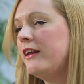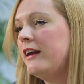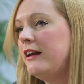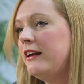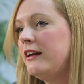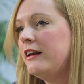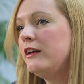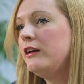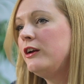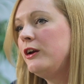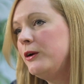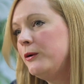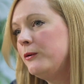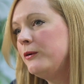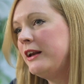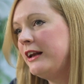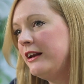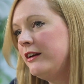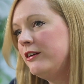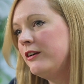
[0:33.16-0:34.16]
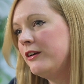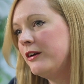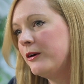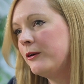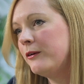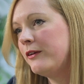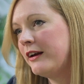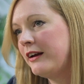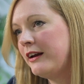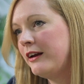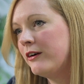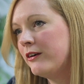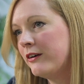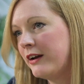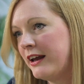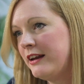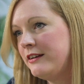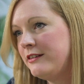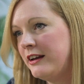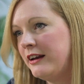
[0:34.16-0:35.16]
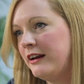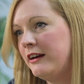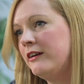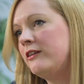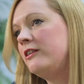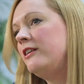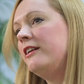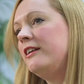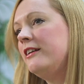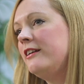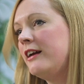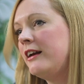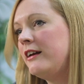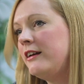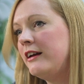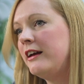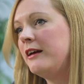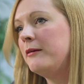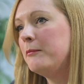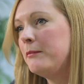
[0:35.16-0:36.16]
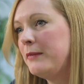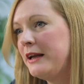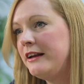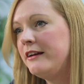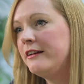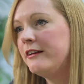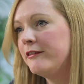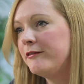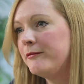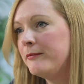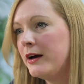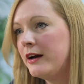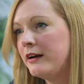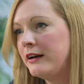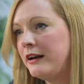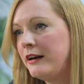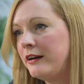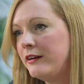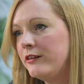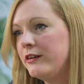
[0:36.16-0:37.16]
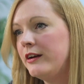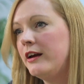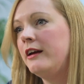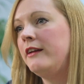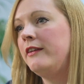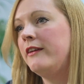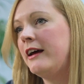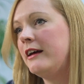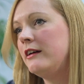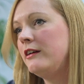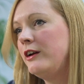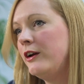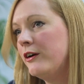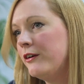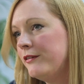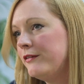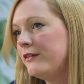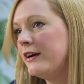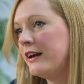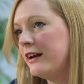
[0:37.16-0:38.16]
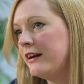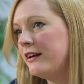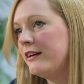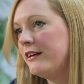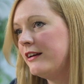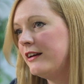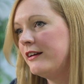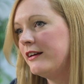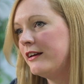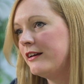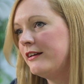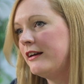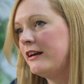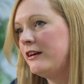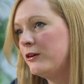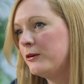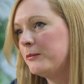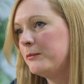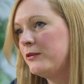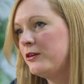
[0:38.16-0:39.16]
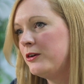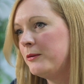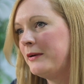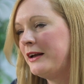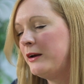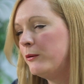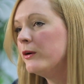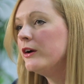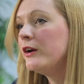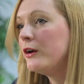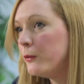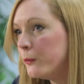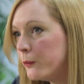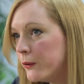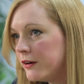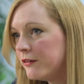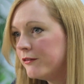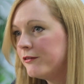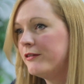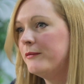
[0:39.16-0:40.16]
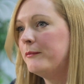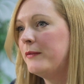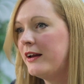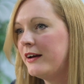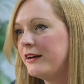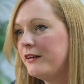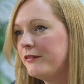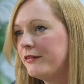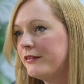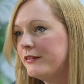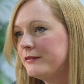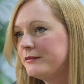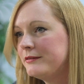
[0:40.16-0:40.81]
then you need to know that you're getting understanding and peace of mind, and that your finances are set up to meet what you want from life.